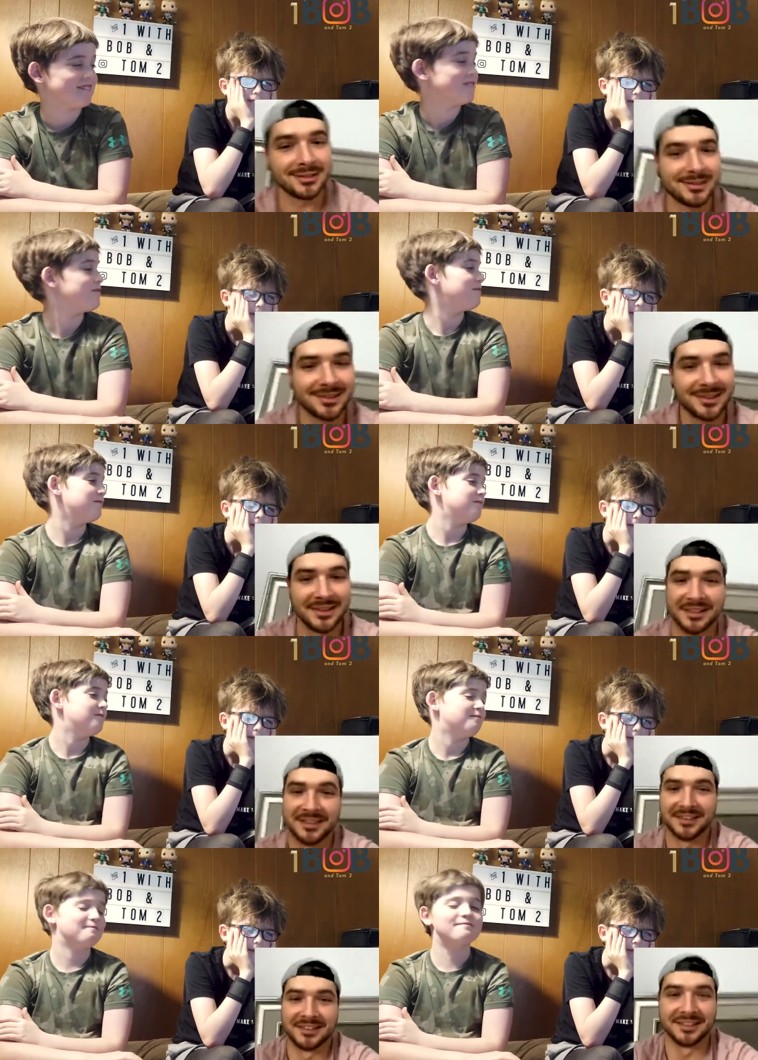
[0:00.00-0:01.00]

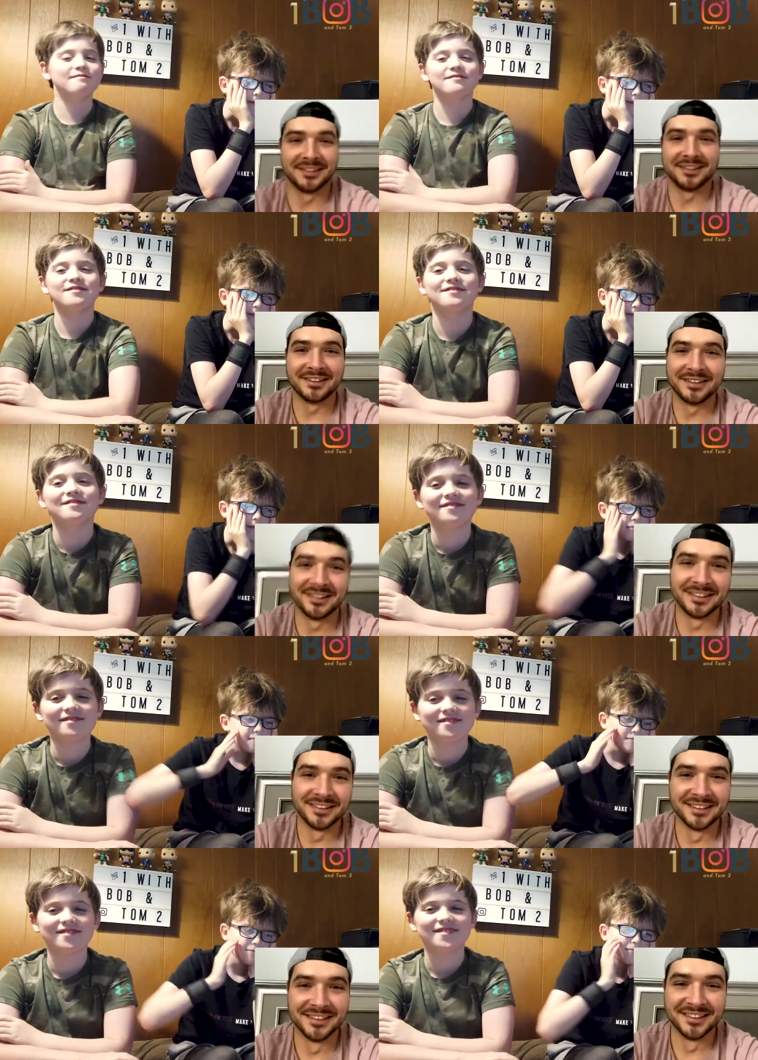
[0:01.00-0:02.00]

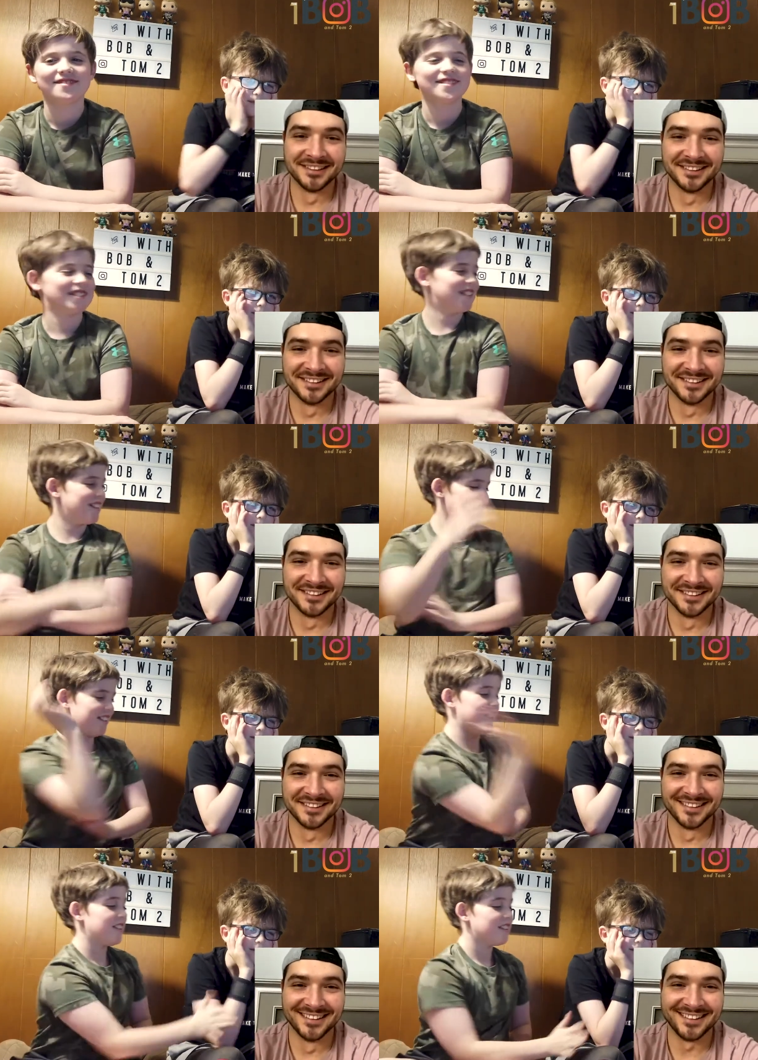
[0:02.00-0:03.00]

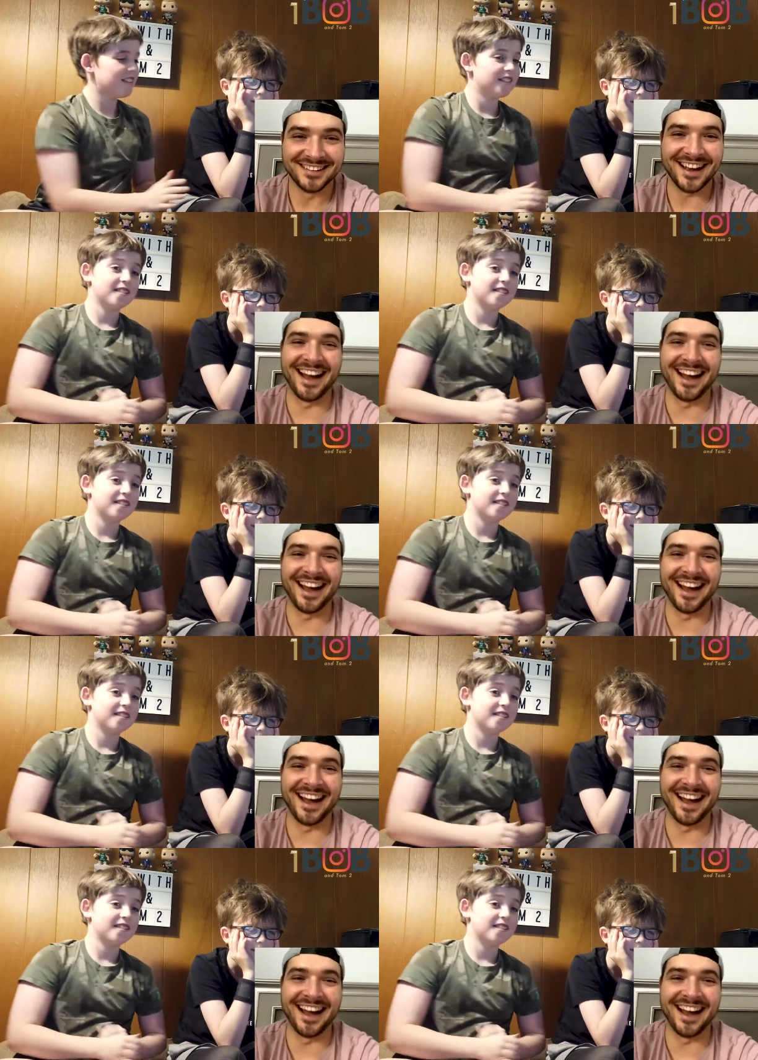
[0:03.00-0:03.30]
(no one is talking)